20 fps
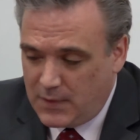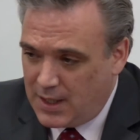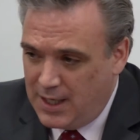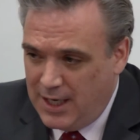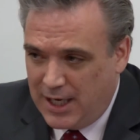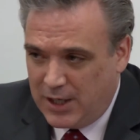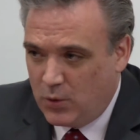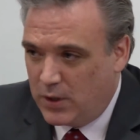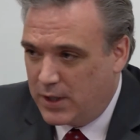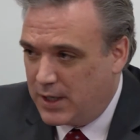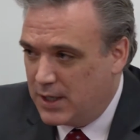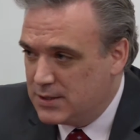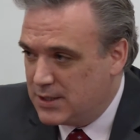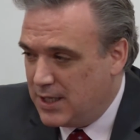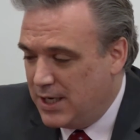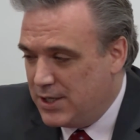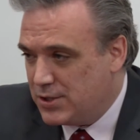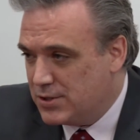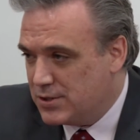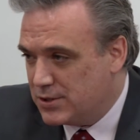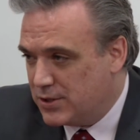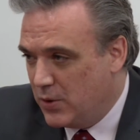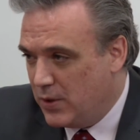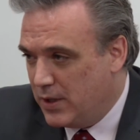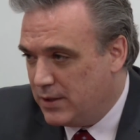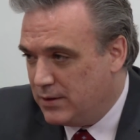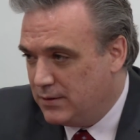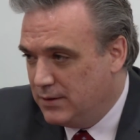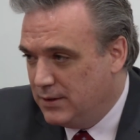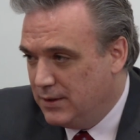How do organizations do
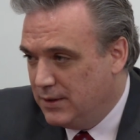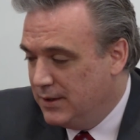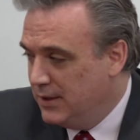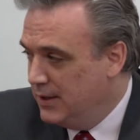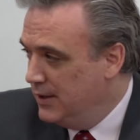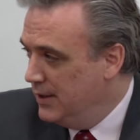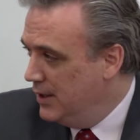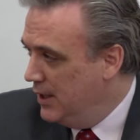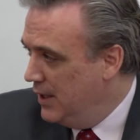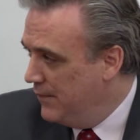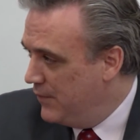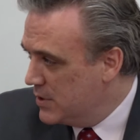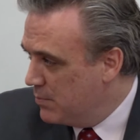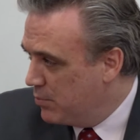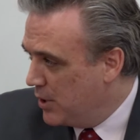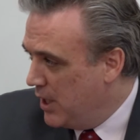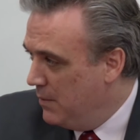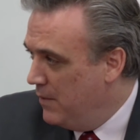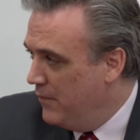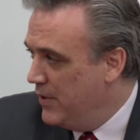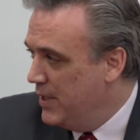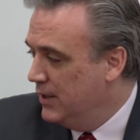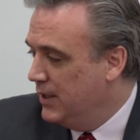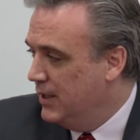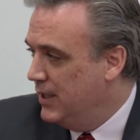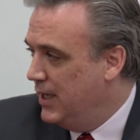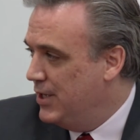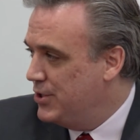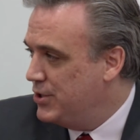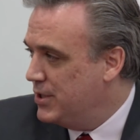it? If it's a problem of
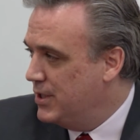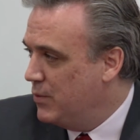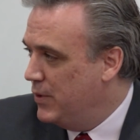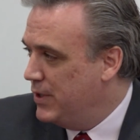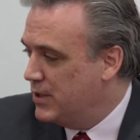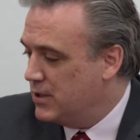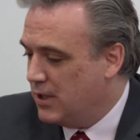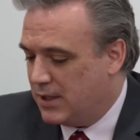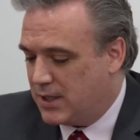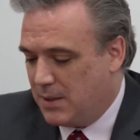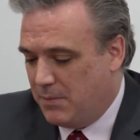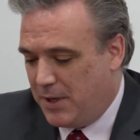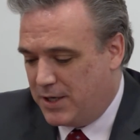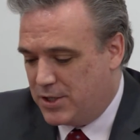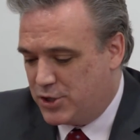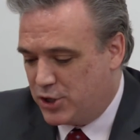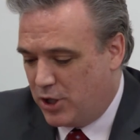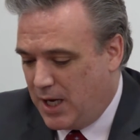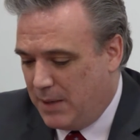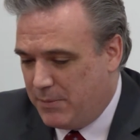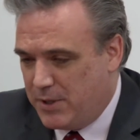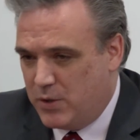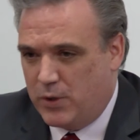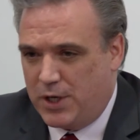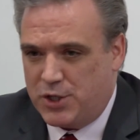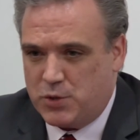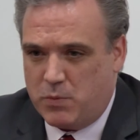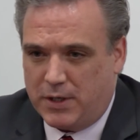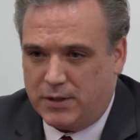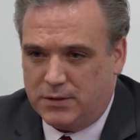alienation, we talk about job
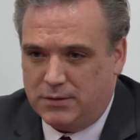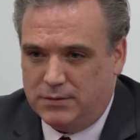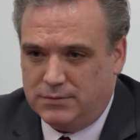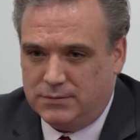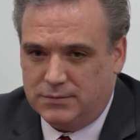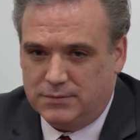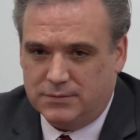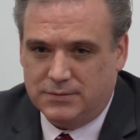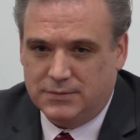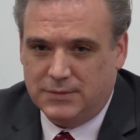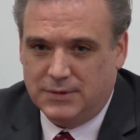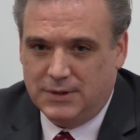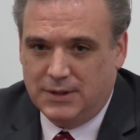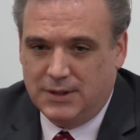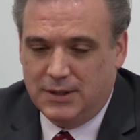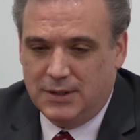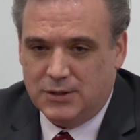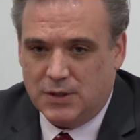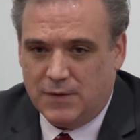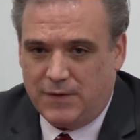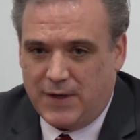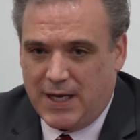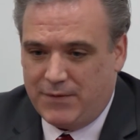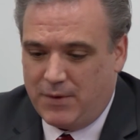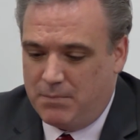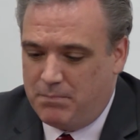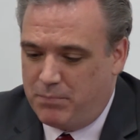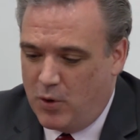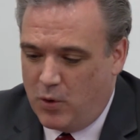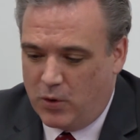enrichment. So if I have
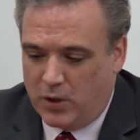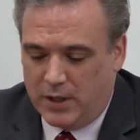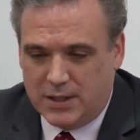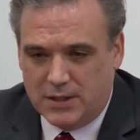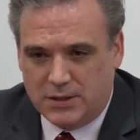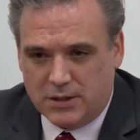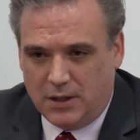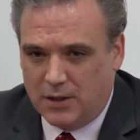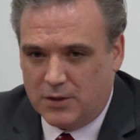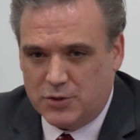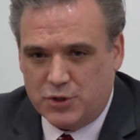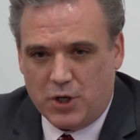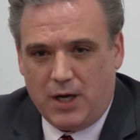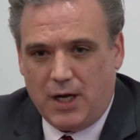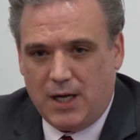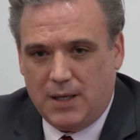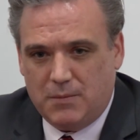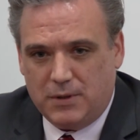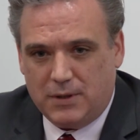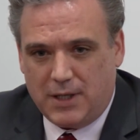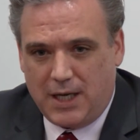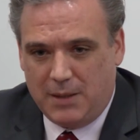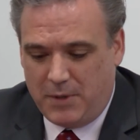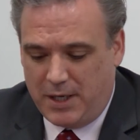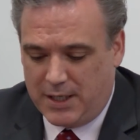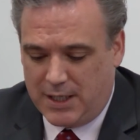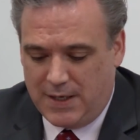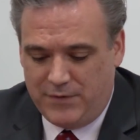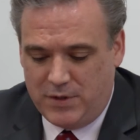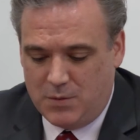a boring, dull job, I
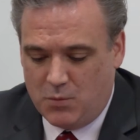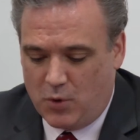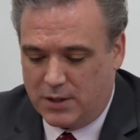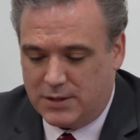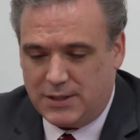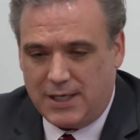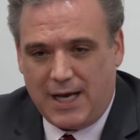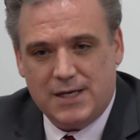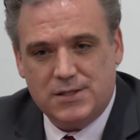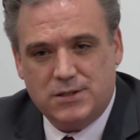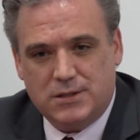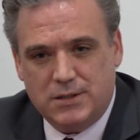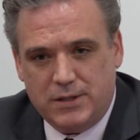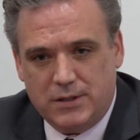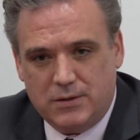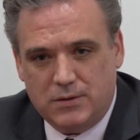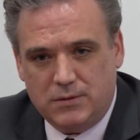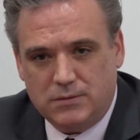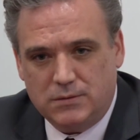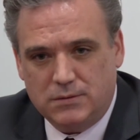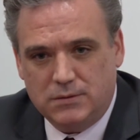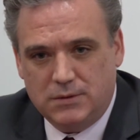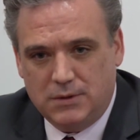may give you more tasks to do.